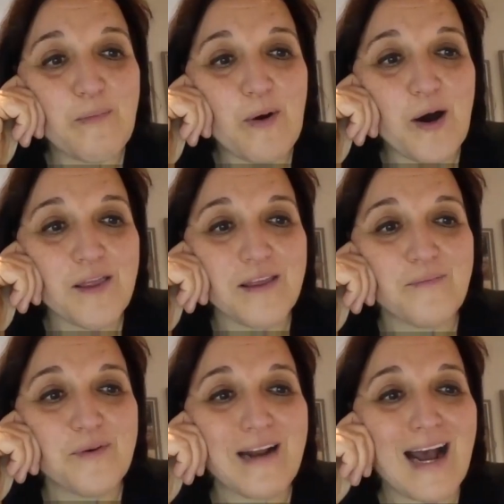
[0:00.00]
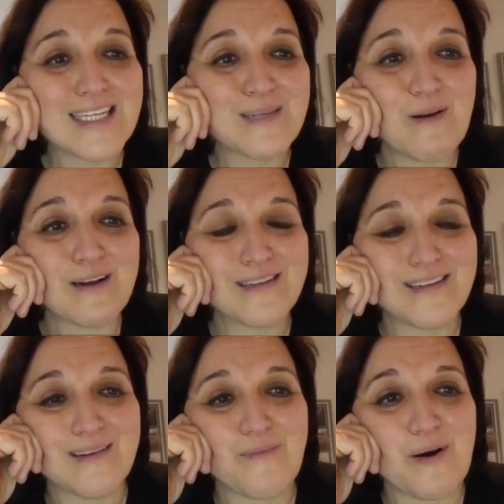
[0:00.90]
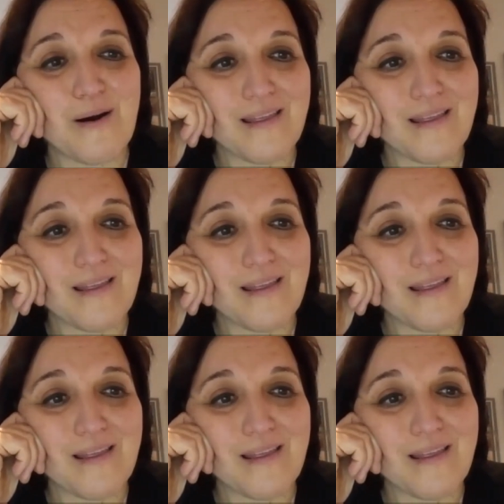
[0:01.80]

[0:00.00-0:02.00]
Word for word: bath and put yeah. ice blocks in the bath.